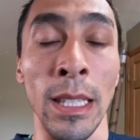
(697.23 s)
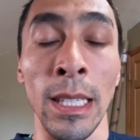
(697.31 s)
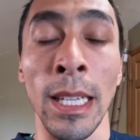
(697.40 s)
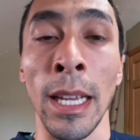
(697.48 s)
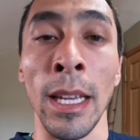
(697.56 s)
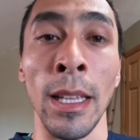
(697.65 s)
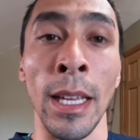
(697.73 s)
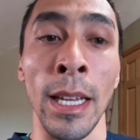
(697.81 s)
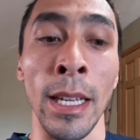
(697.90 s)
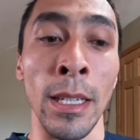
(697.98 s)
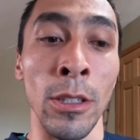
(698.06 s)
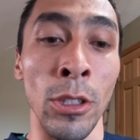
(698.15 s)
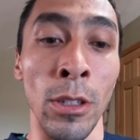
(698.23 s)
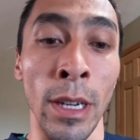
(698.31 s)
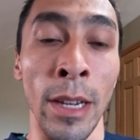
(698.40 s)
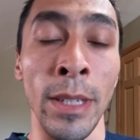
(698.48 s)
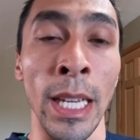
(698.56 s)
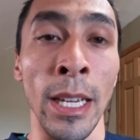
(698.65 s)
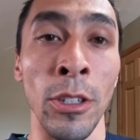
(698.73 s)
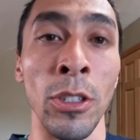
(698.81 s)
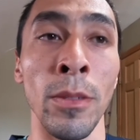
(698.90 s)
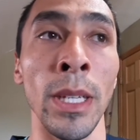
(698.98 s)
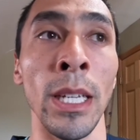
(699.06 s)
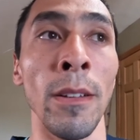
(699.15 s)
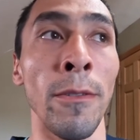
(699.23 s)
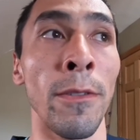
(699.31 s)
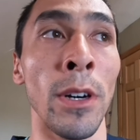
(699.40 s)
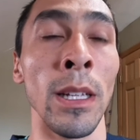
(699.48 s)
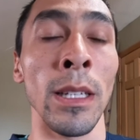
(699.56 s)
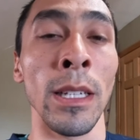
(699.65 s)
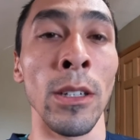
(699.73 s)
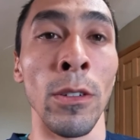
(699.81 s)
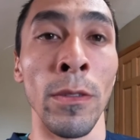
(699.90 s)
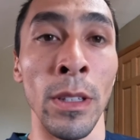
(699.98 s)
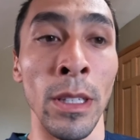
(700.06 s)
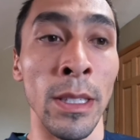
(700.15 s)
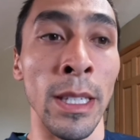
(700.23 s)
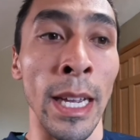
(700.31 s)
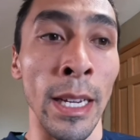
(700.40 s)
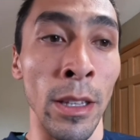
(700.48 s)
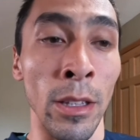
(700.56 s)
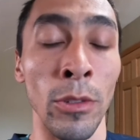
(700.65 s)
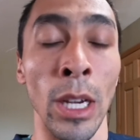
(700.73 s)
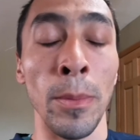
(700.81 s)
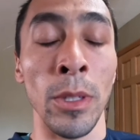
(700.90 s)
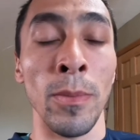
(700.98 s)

tail end, you don't have any extra bait falling over the side of the trap,